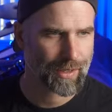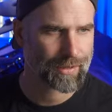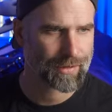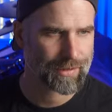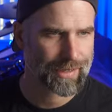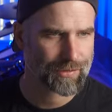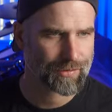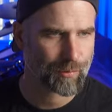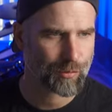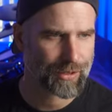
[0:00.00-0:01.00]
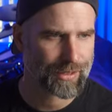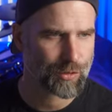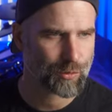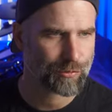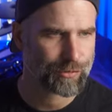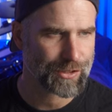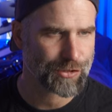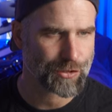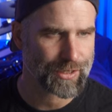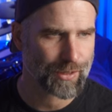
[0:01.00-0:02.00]
and here's some really cool
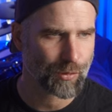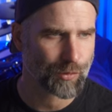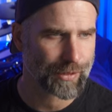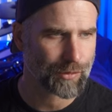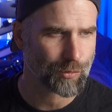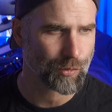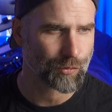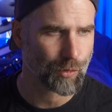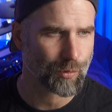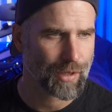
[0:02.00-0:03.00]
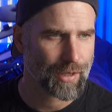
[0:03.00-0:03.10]
features here, here also.